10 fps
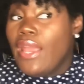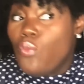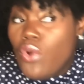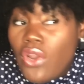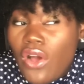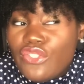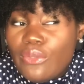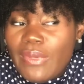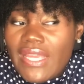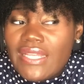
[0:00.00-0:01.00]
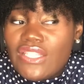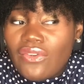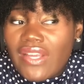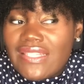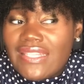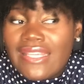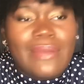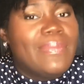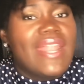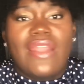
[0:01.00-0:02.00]
It would also be
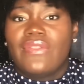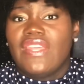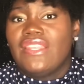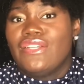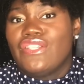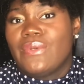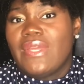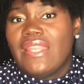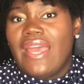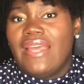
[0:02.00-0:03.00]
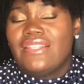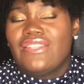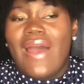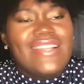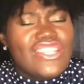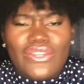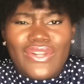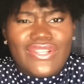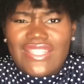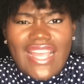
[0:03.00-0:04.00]
interesting, but I don't think they're doing that. So I just
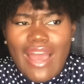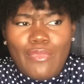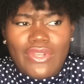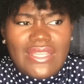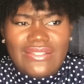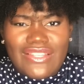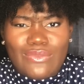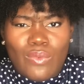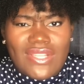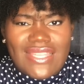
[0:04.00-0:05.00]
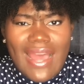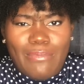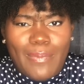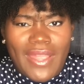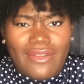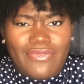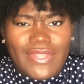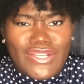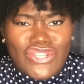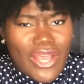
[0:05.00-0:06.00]
don't understand how Monique just was not prepared
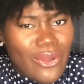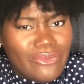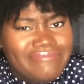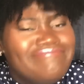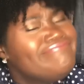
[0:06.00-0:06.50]
for this show.